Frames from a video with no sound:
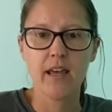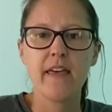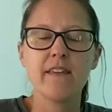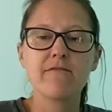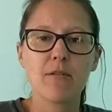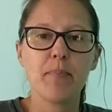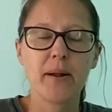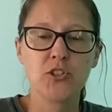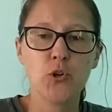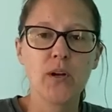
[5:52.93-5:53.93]
and then from
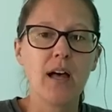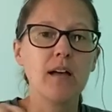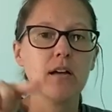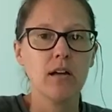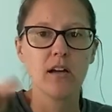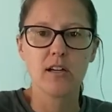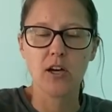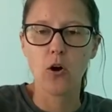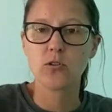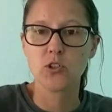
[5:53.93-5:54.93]
Pachuca
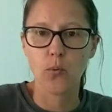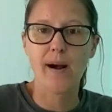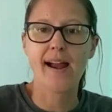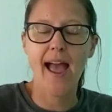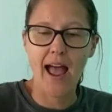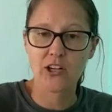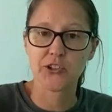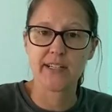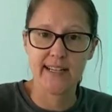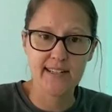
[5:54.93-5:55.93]
go to where I
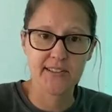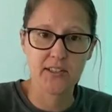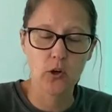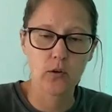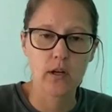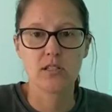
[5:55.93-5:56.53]
actually need to go.